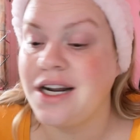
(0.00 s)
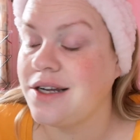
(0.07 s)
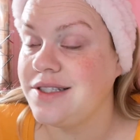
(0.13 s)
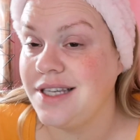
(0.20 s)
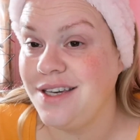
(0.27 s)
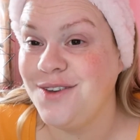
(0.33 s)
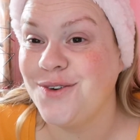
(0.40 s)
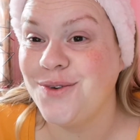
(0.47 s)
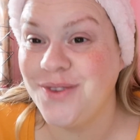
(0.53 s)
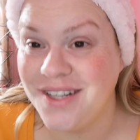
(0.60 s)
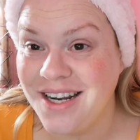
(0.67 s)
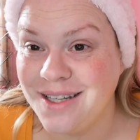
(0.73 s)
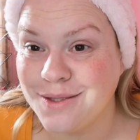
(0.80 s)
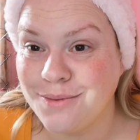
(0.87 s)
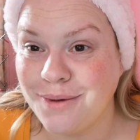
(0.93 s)
and I'll see you on
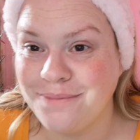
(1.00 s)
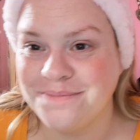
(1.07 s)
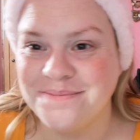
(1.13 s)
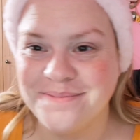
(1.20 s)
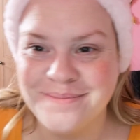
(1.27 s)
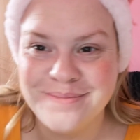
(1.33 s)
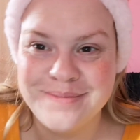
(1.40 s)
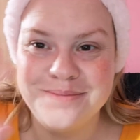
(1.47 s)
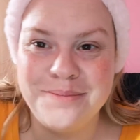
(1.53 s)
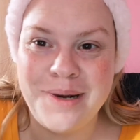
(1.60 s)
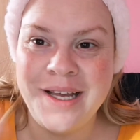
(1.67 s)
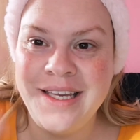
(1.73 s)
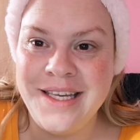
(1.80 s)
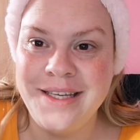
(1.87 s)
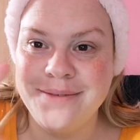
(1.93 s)
the next one.
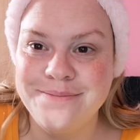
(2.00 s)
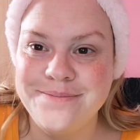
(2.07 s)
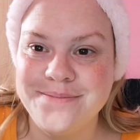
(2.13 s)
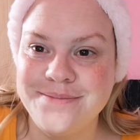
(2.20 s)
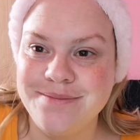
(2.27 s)
Bye!